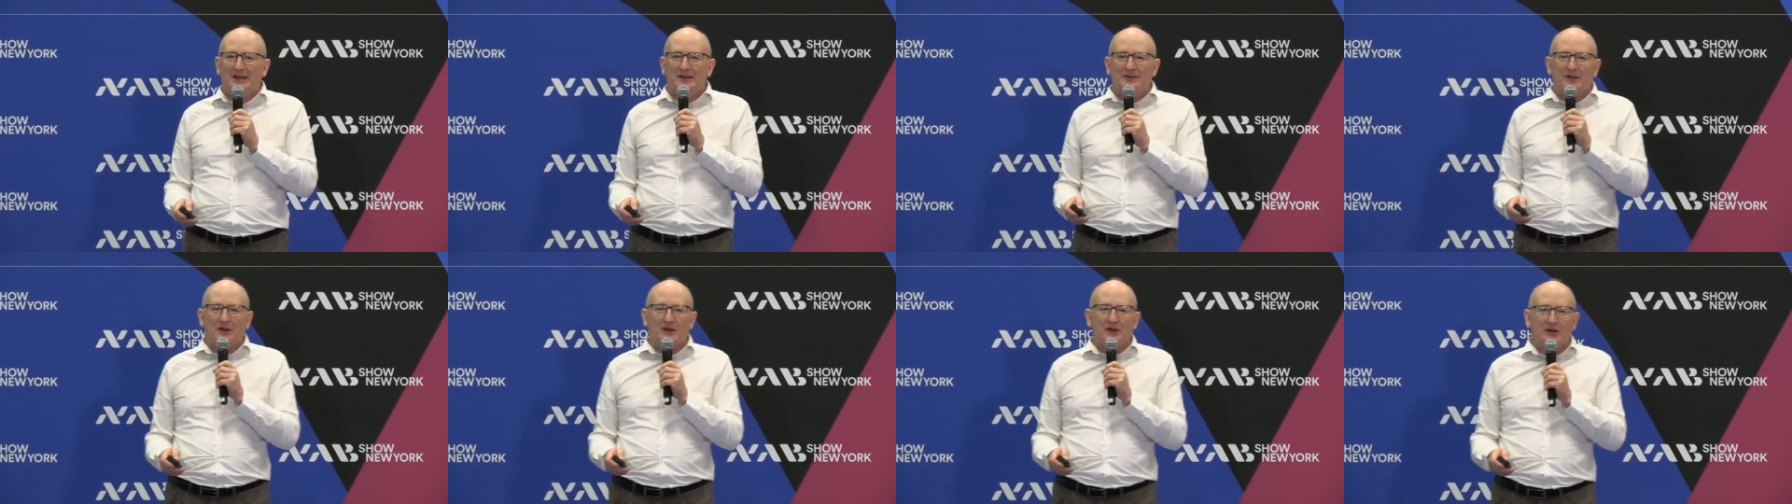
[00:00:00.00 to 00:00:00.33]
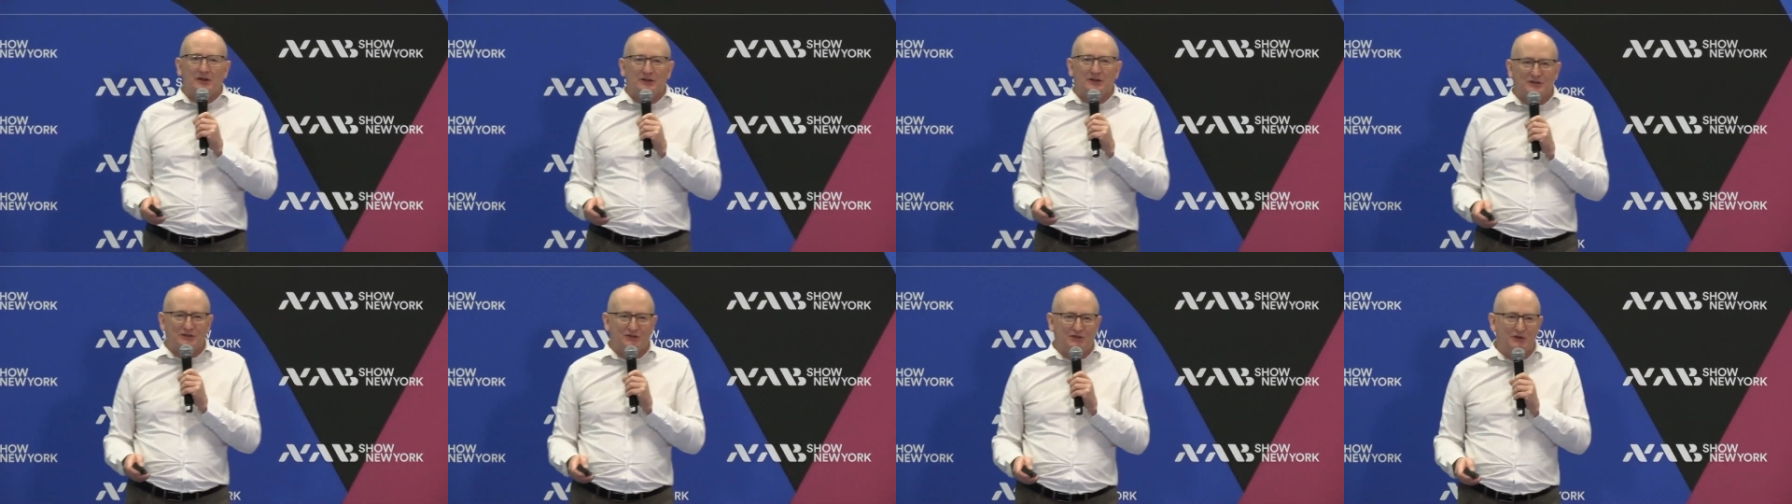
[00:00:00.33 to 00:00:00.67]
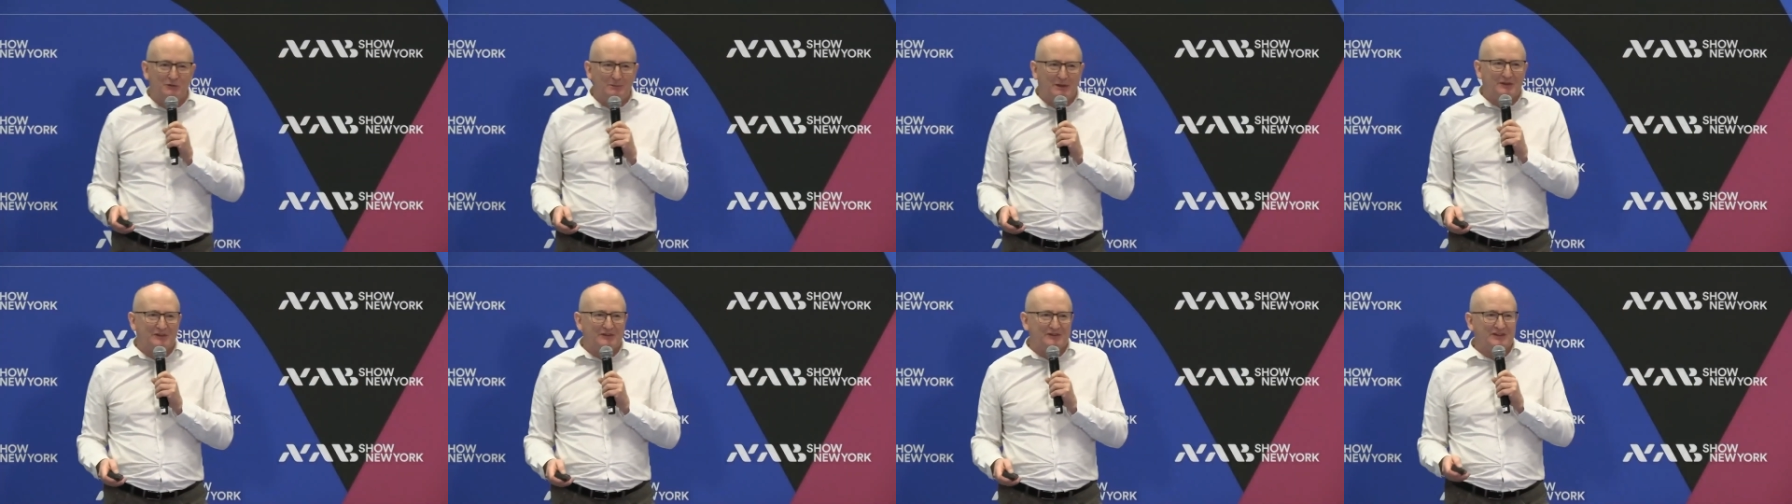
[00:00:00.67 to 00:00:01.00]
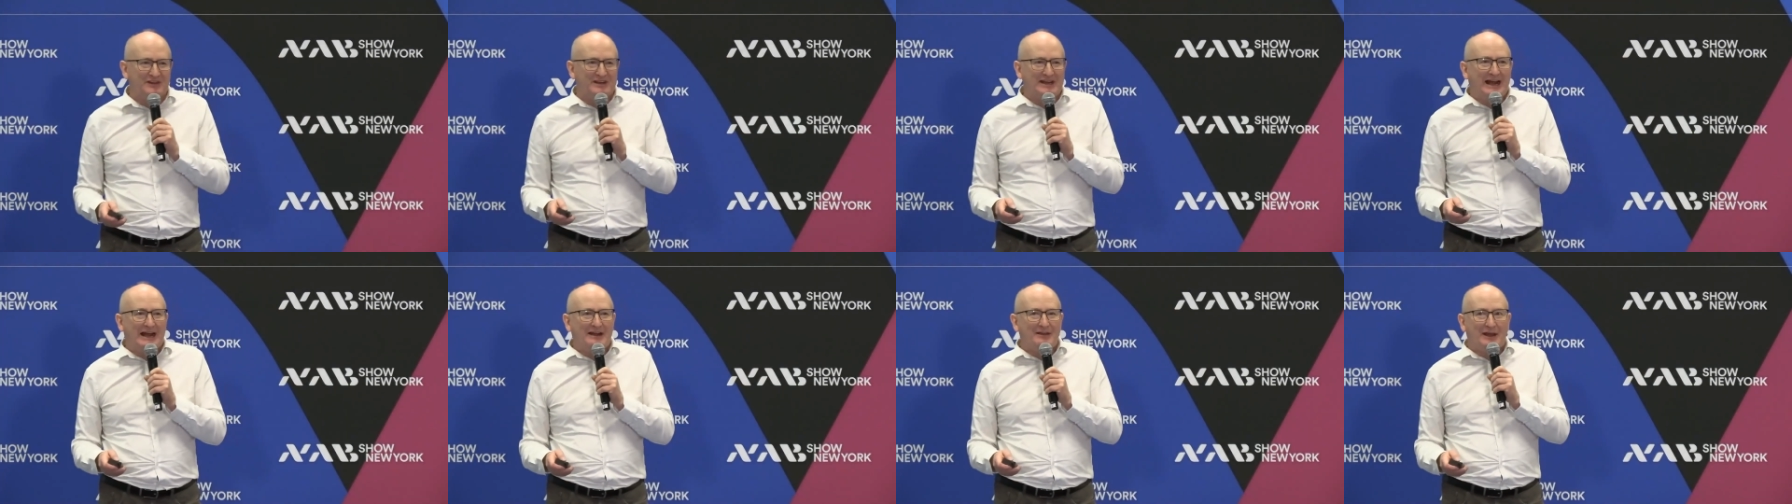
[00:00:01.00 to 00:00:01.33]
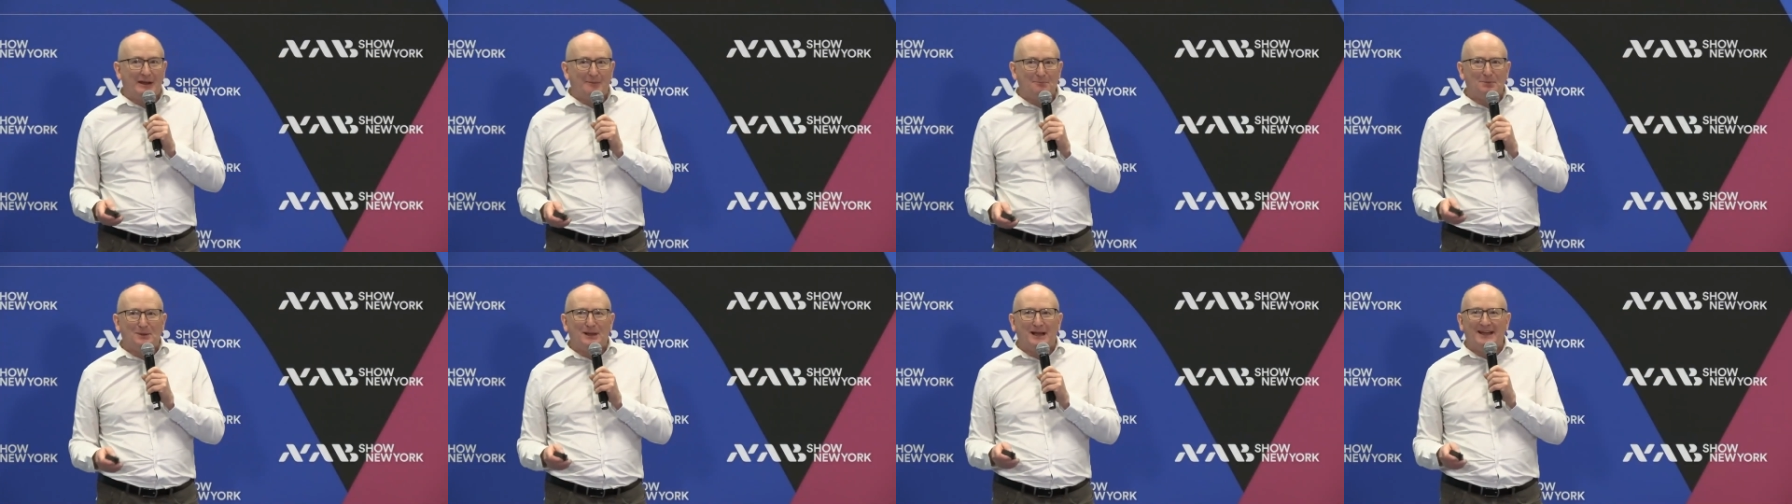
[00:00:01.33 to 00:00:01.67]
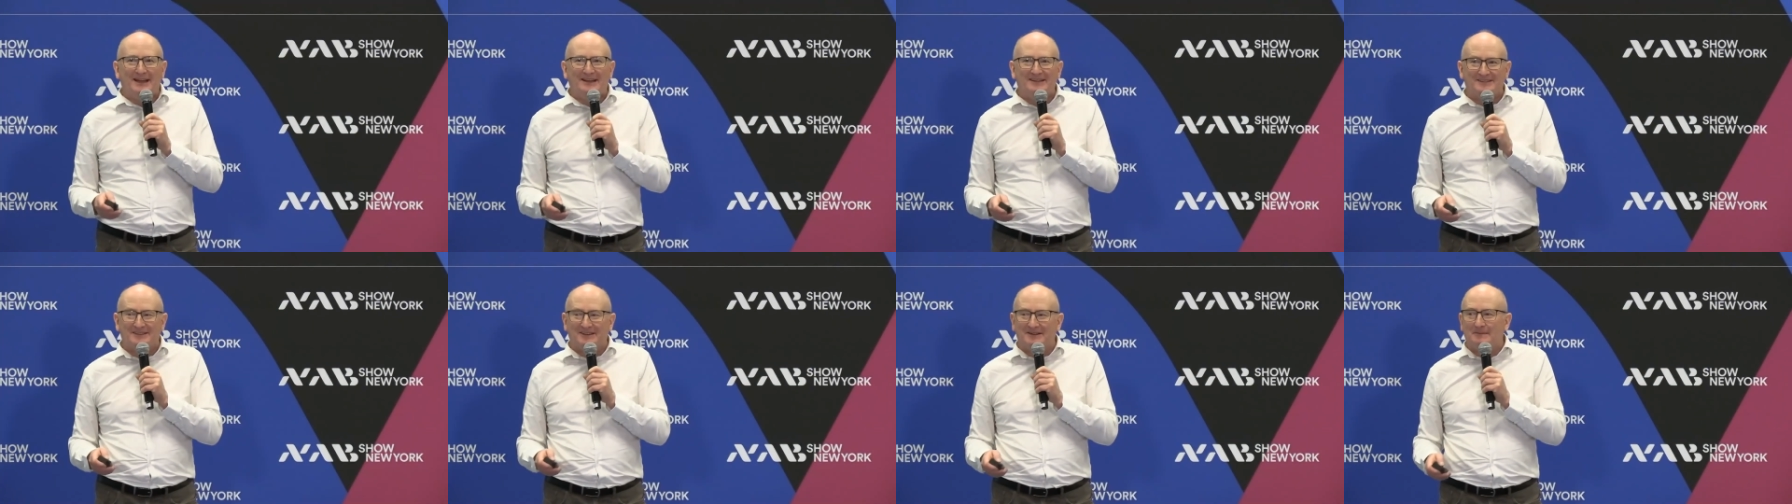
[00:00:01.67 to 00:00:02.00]
in the last few months and how that
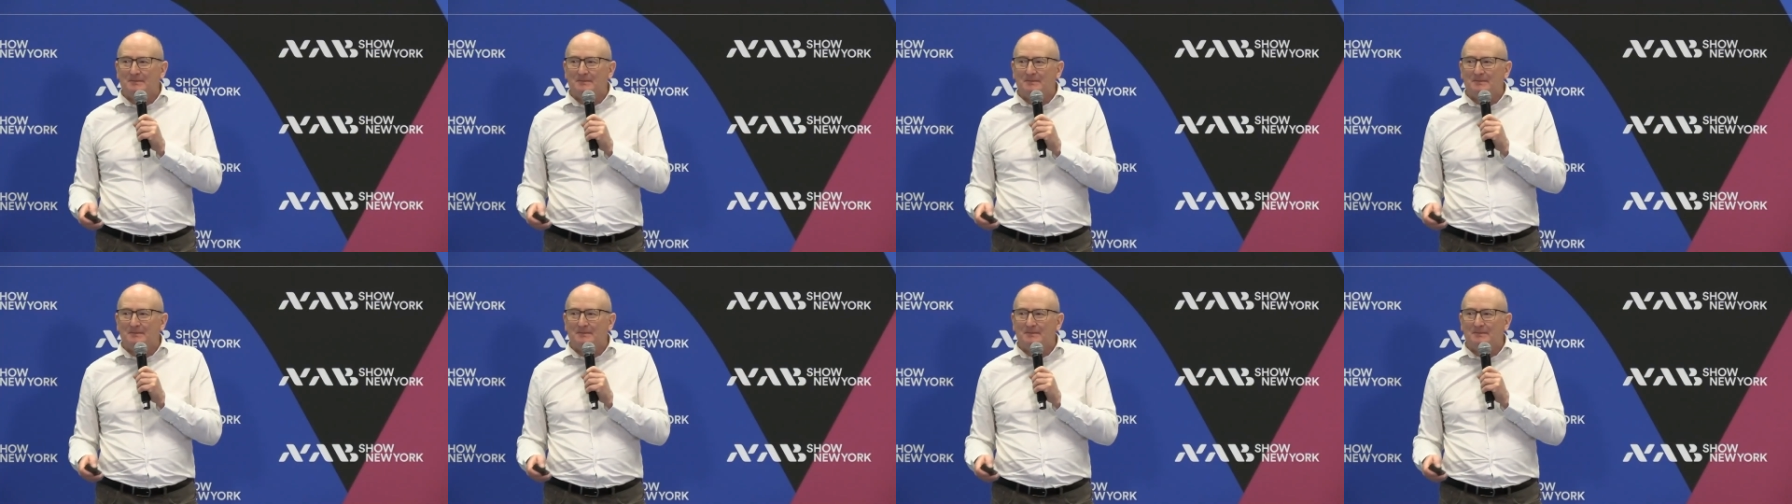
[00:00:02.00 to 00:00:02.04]
plays.